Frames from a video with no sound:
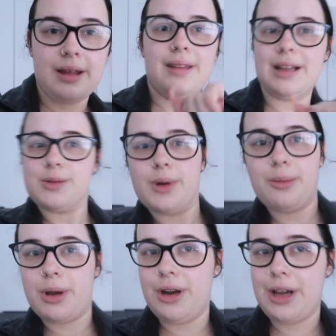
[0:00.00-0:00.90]
that's where
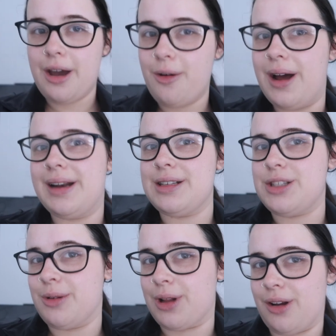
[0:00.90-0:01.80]
I'm gonna go, and it's
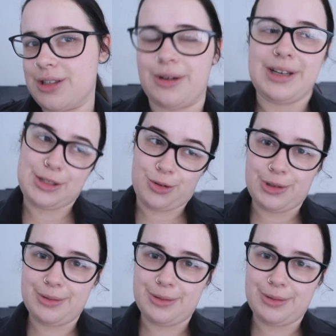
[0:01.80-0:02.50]
two o'clock, so I need to hurry